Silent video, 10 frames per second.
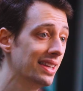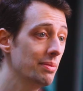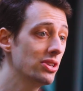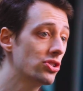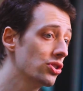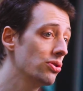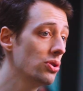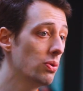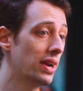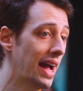Let me show
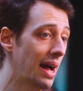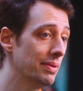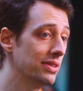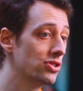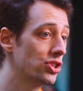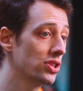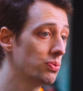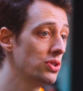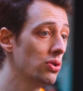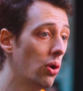you what happens
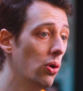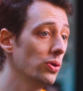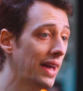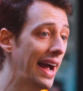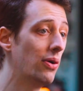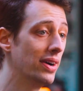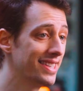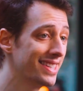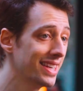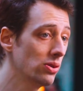just when you hold out a
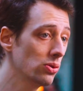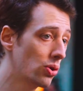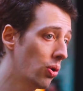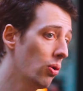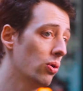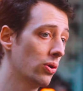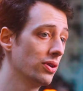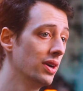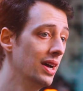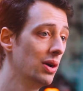single
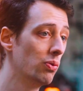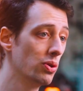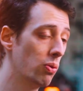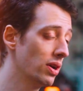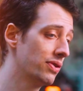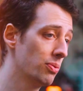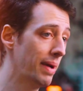chord with one of their